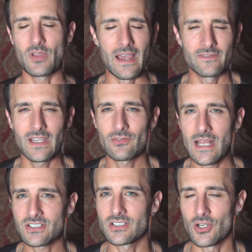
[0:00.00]
I've never
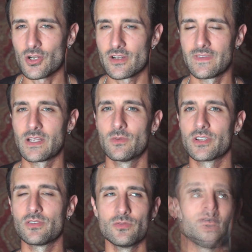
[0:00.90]
actually heard of anyone
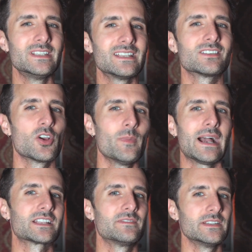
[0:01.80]
who didn't go
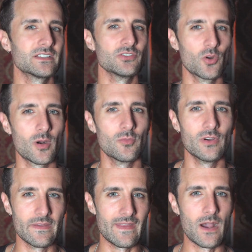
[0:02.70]
back to feeling normal
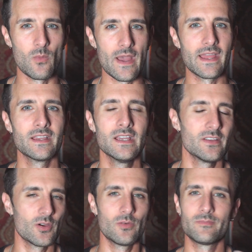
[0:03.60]
in that way,
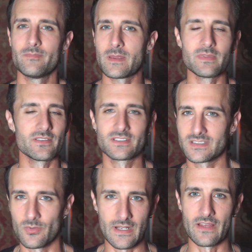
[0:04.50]
though maybe there's
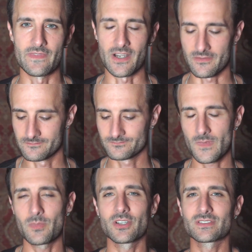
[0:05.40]
someone out there.
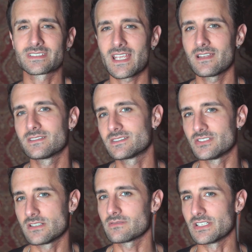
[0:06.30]
But your skin
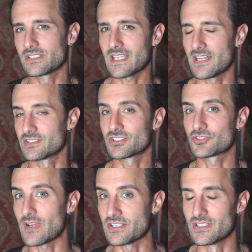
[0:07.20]
generally just kind of
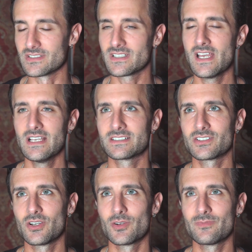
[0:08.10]
stretches.
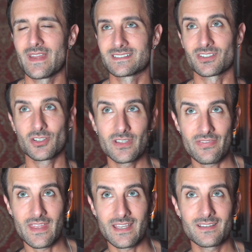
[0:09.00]
So that's a good
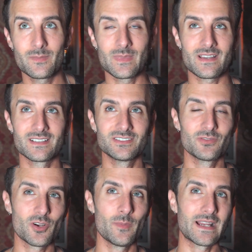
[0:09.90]
thing because
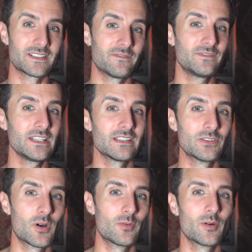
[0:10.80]
you'll go back to feeling
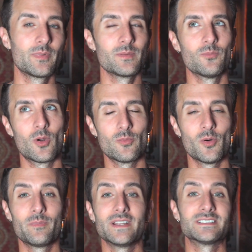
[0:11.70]

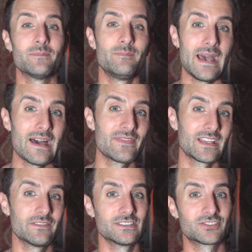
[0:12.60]
normal, but it's a bad
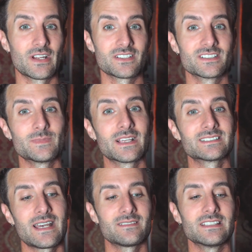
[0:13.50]
thing if it stretches because
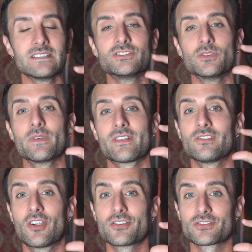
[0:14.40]
that leaves you with a
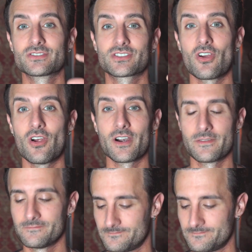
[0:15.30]
larger scar.